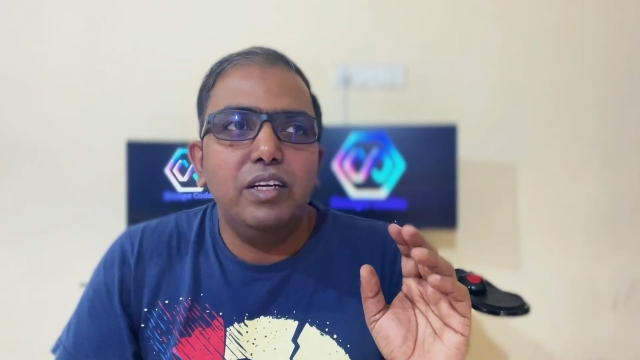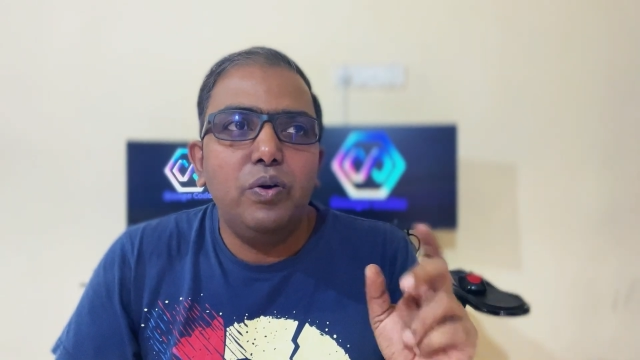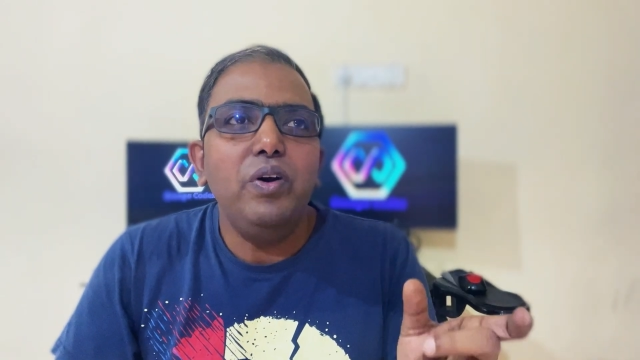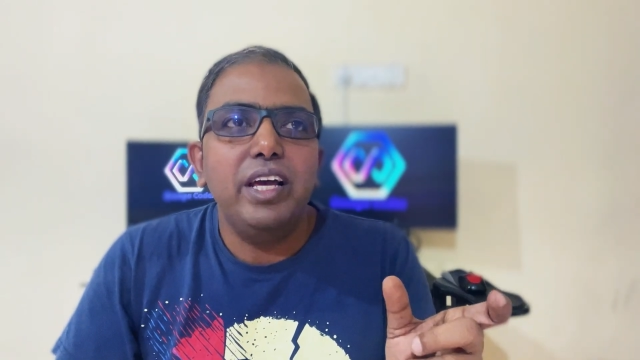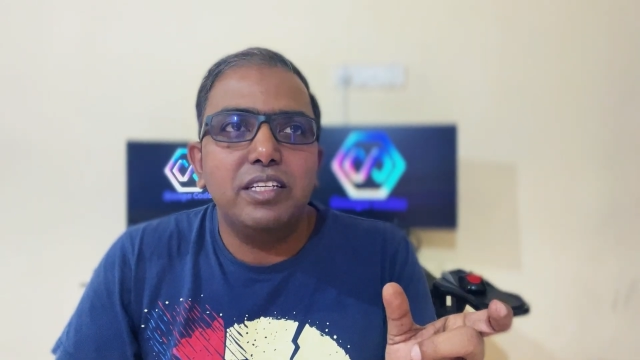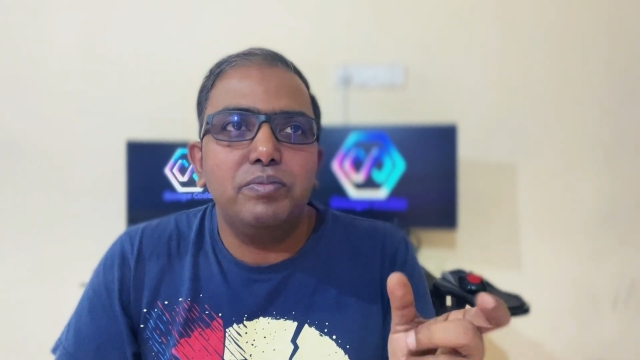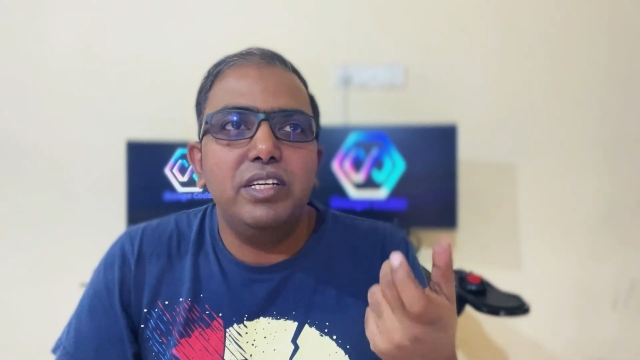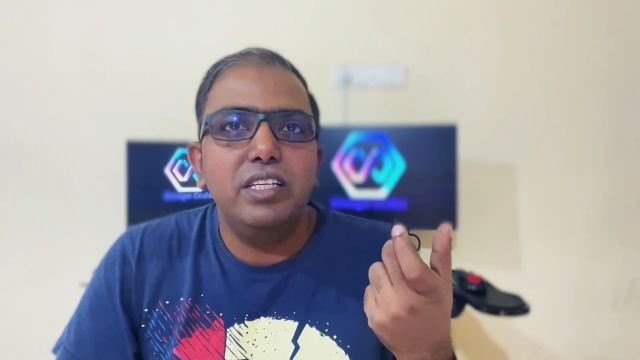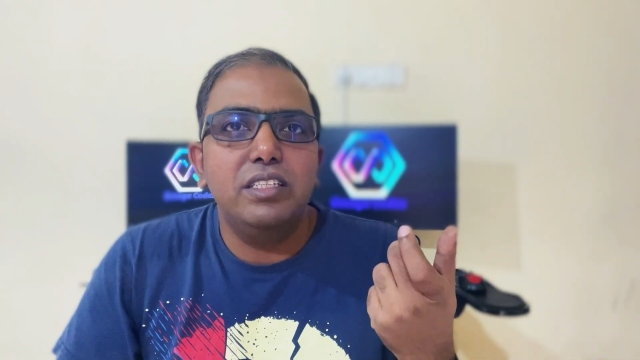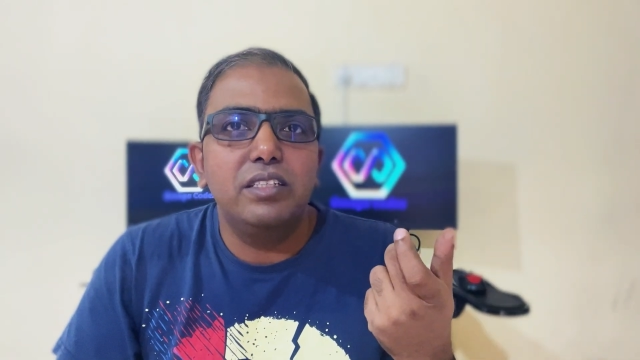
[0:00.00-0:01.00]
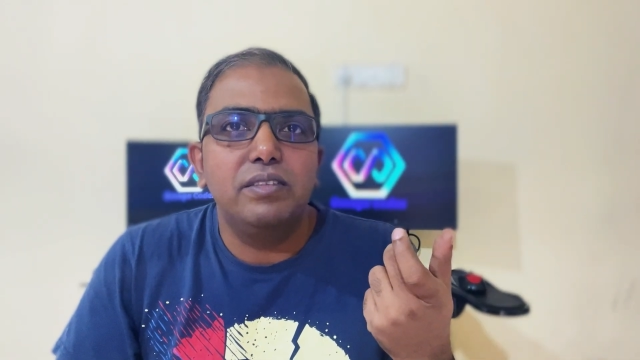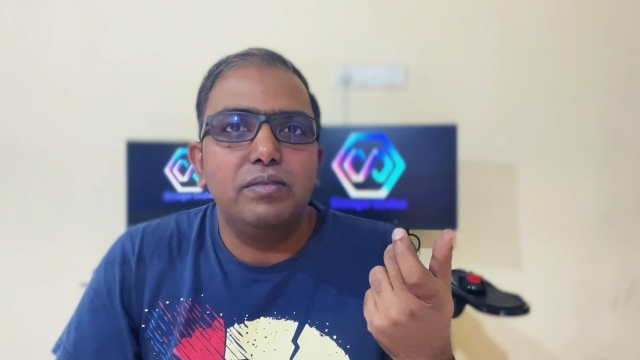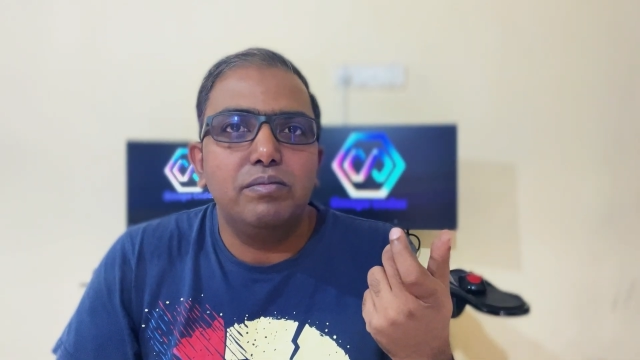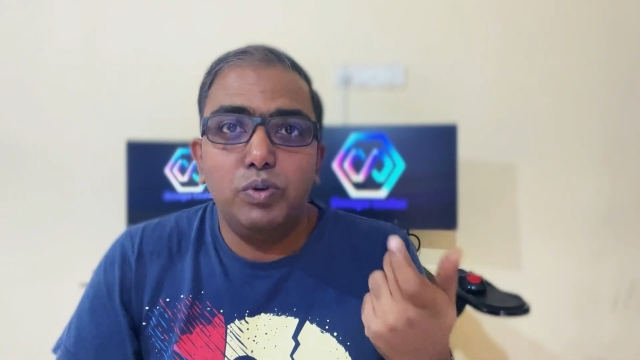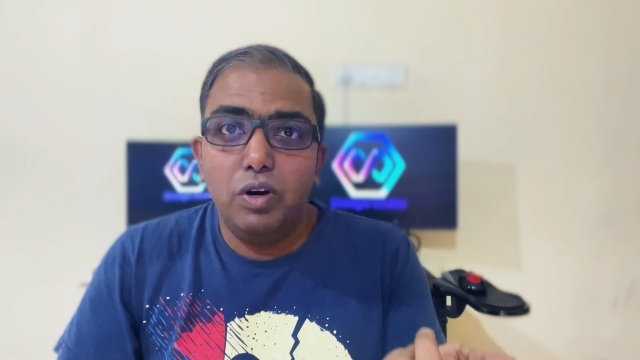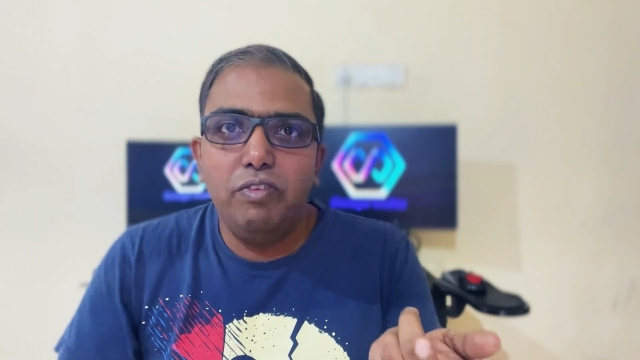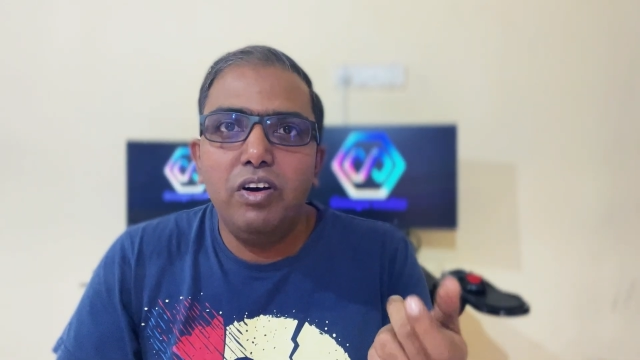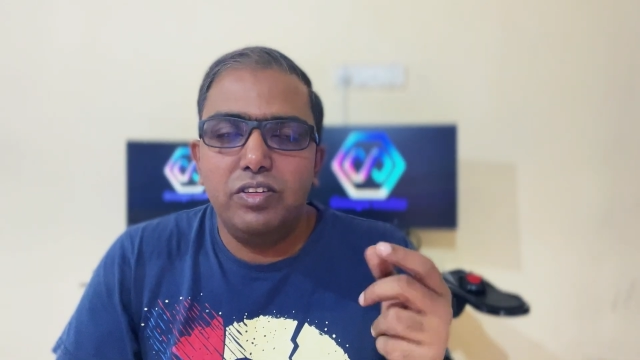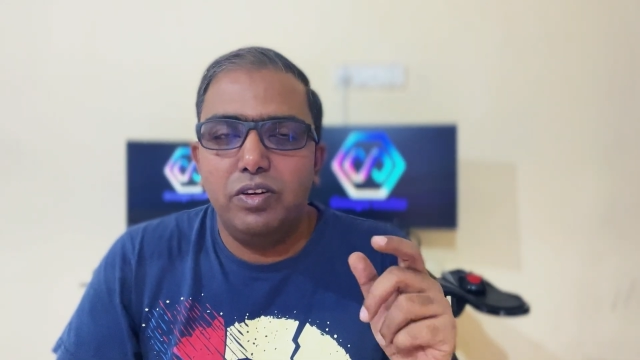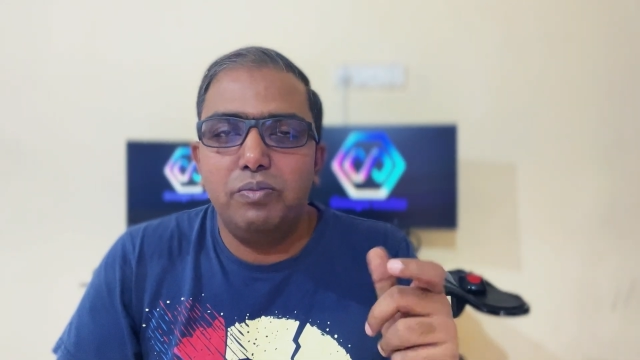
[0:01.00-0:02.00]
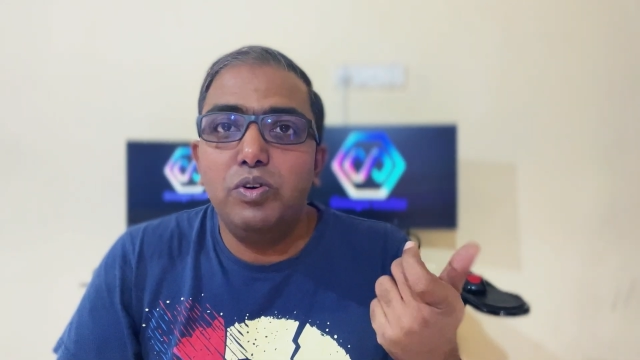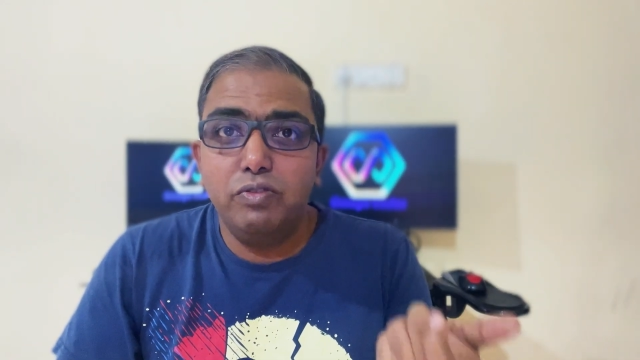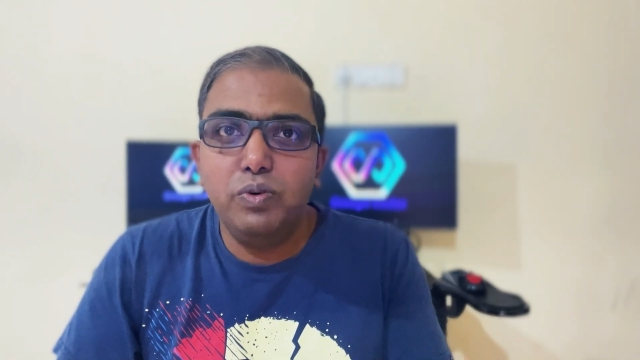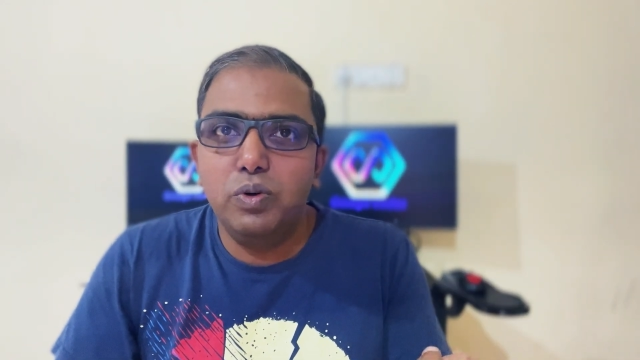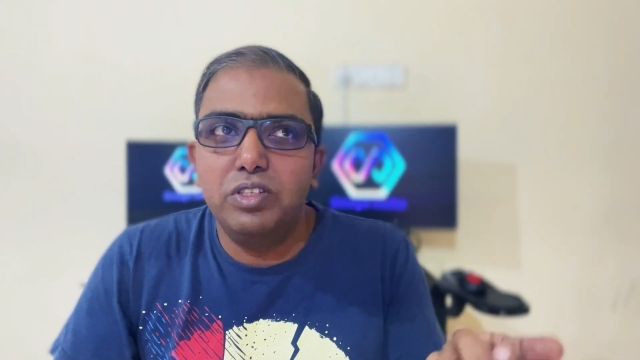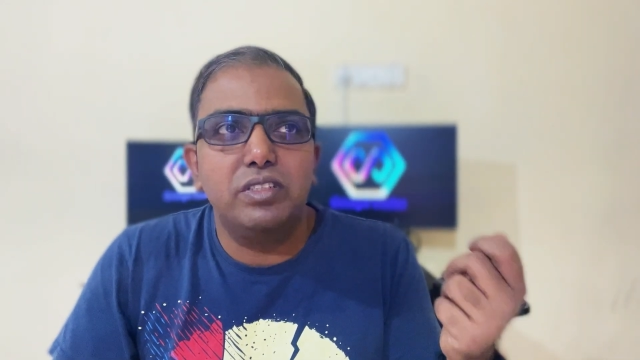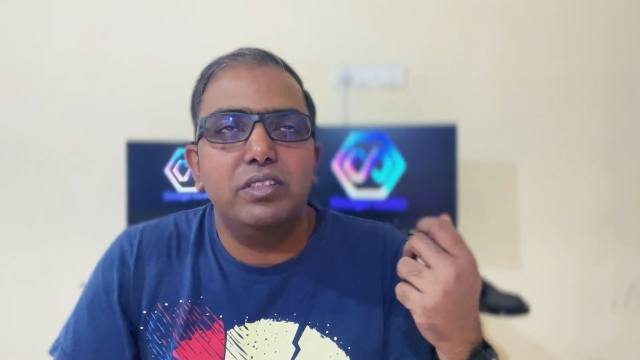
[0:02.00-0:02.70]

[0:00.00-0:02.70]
Codex means book of laws or book of codes.